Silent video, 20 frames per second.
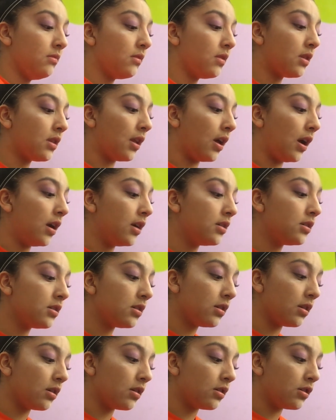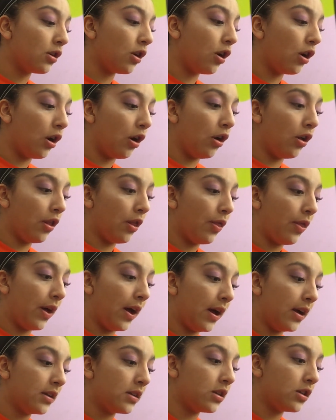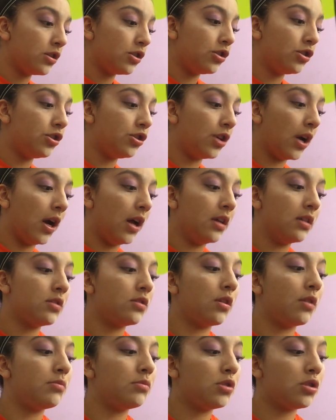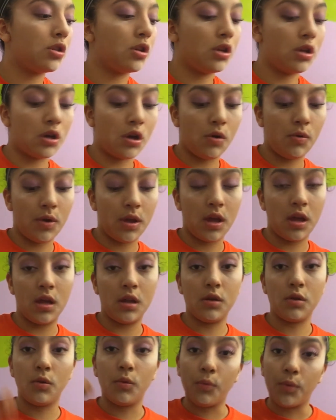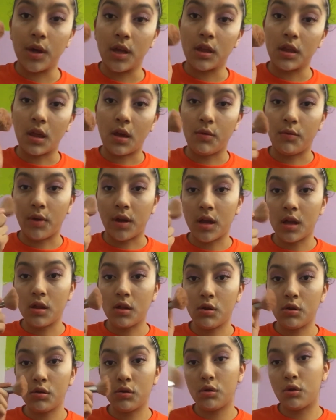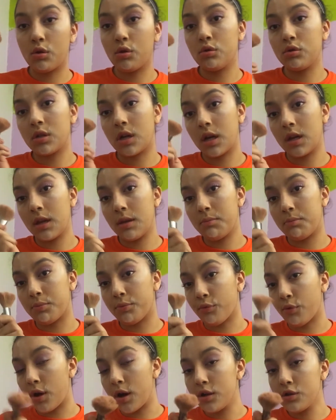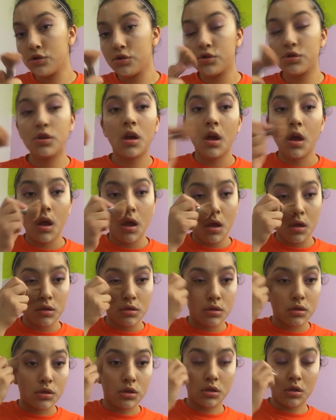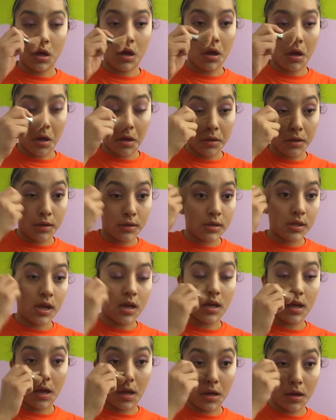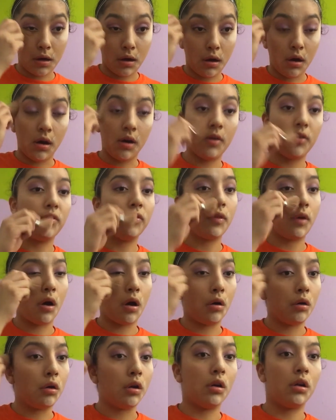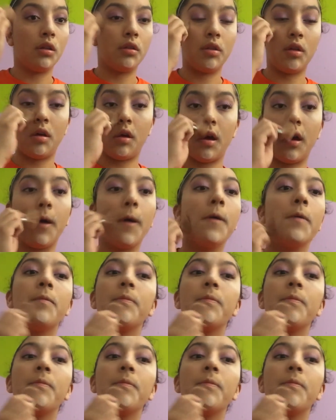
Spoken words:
Not all that jazz. So I'm just gonna go in with a regular little tiny brush to just kind of take off all the